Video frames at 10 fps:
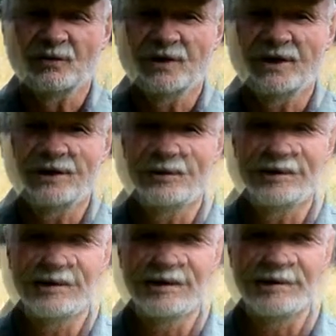it
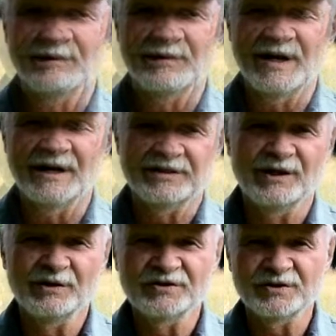would
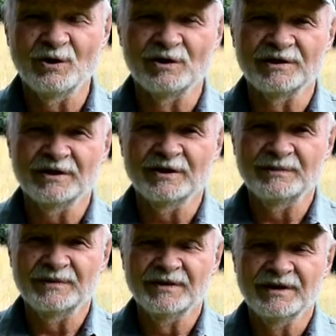turn the soil up,
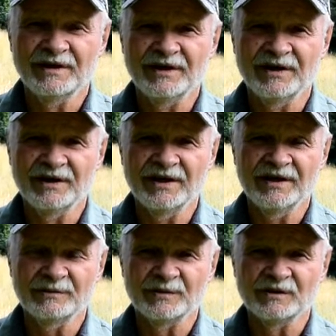and then it
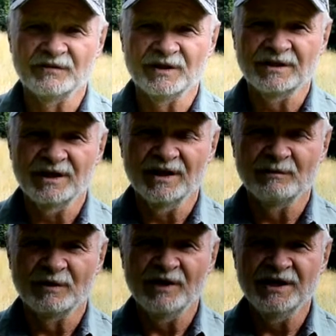helped if it came
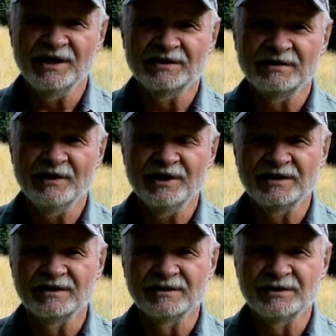a rain and
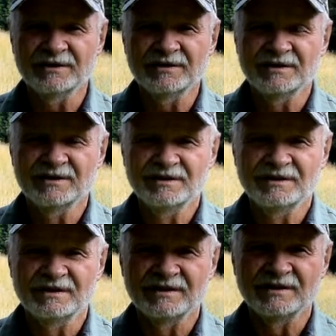rained on it,
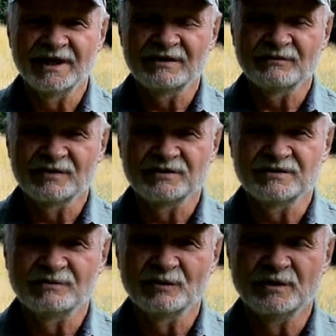and that
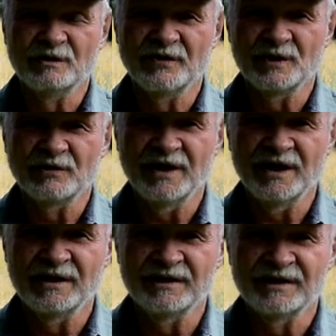would reveal the
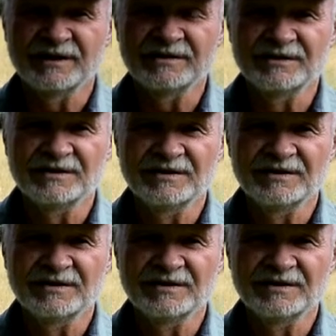arrowheads.